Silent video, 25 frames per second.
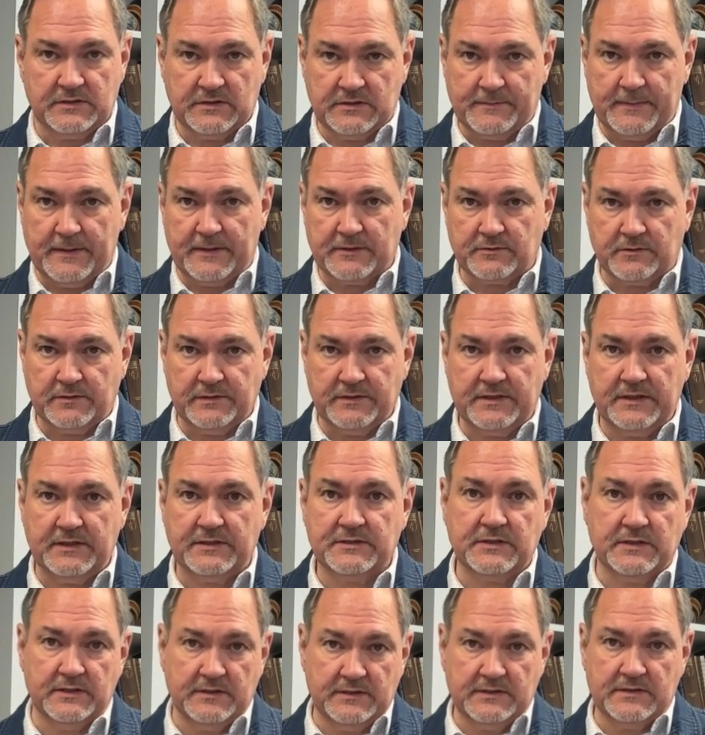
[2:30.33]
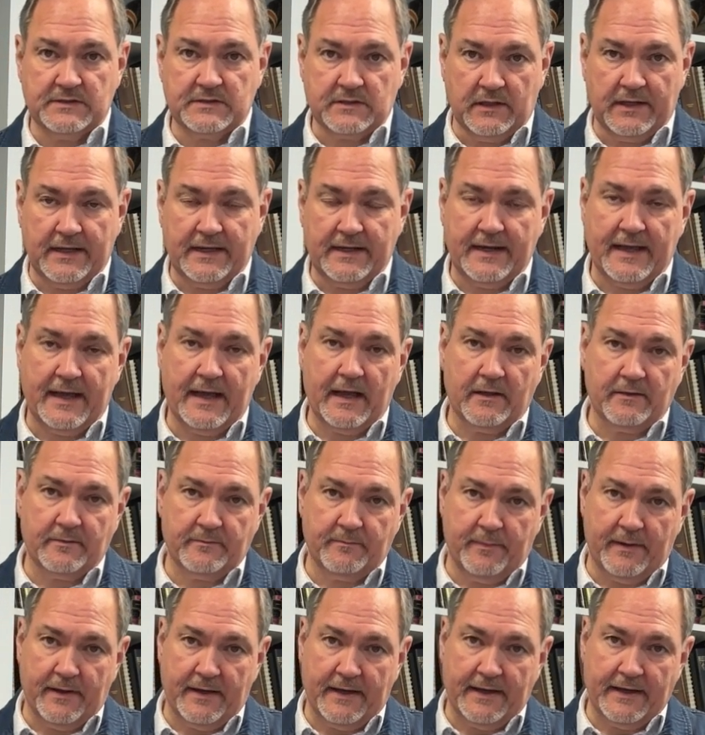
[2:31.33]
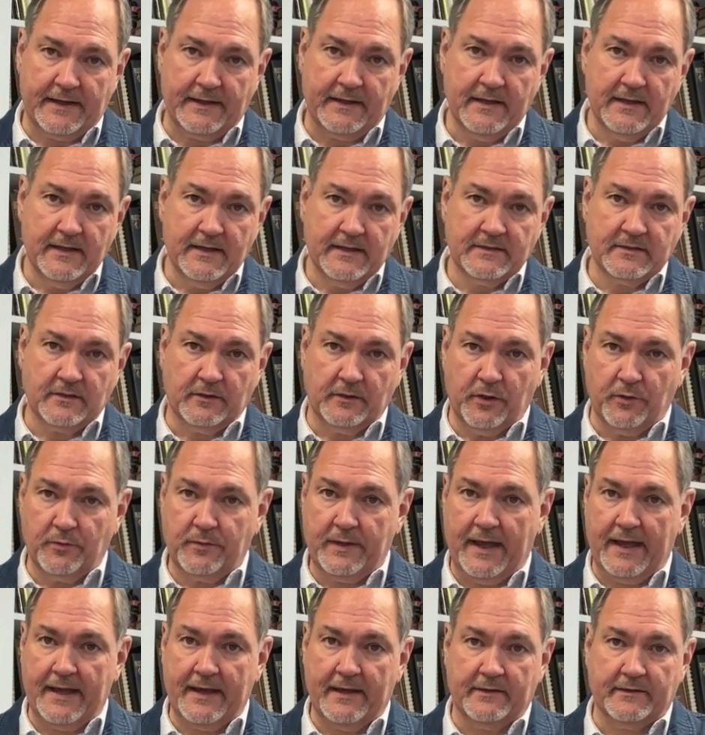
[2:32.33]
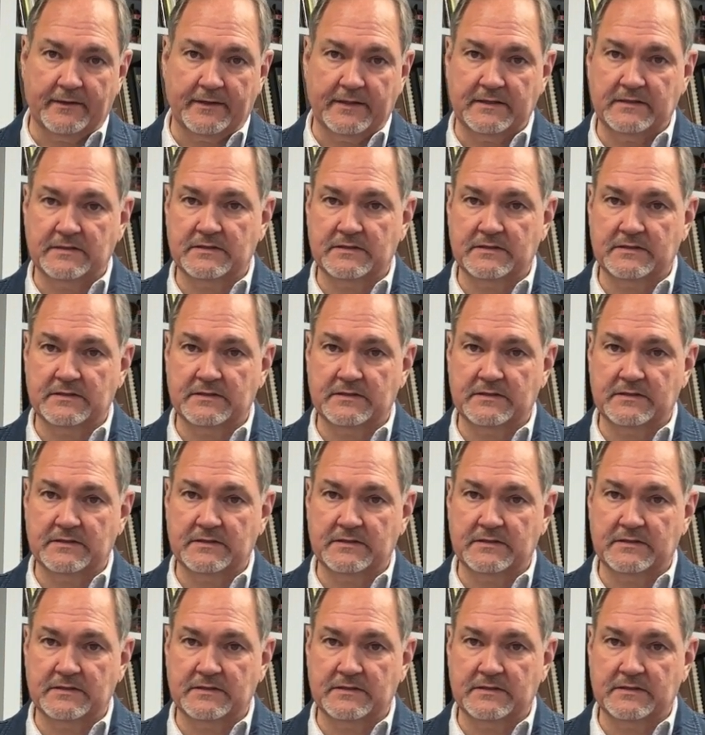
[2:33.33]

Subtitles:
special conditions laid out by the locality.